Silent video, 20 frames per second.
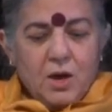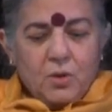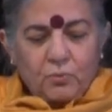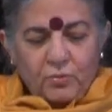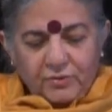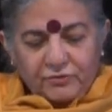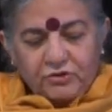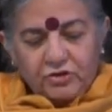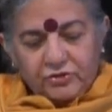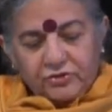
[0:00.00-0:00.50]

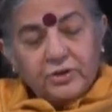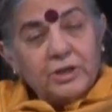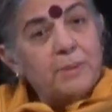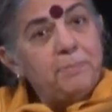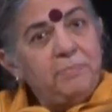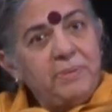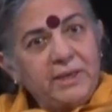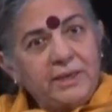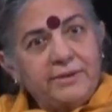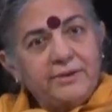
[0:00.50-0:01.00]
We've just
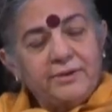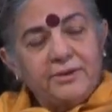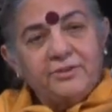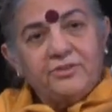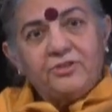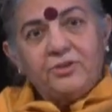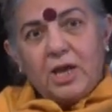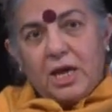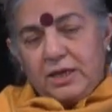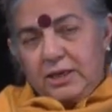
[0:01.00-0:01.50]
completed a
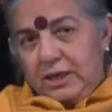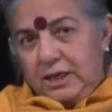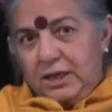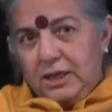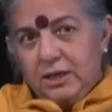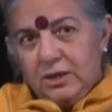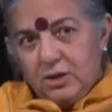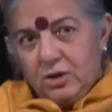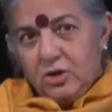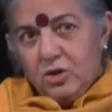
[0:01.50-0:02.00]

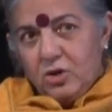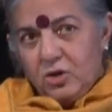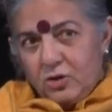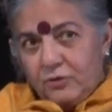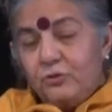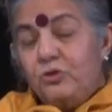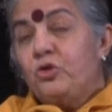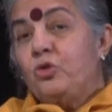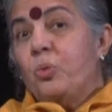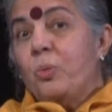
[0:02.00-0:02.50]
study
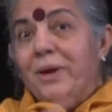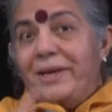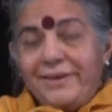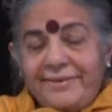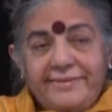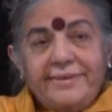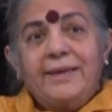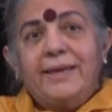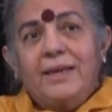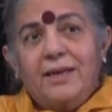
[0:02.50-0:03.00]
of
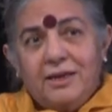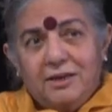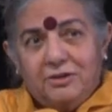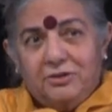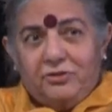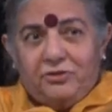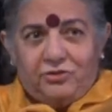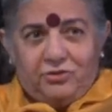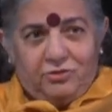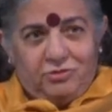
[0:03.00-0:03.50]
20
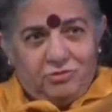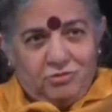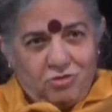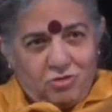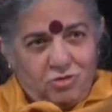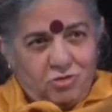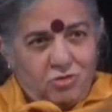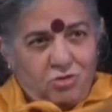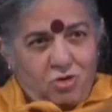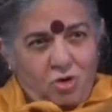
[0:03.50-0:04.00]
years
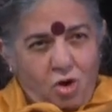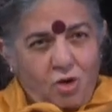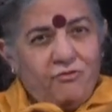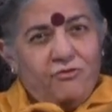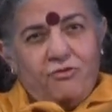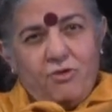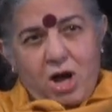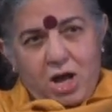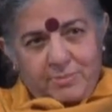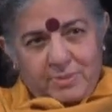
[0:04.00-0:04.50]

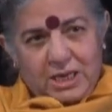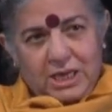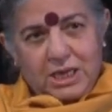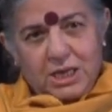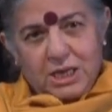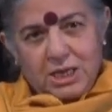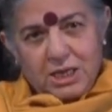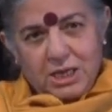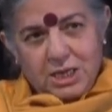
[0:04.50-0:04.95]
of farming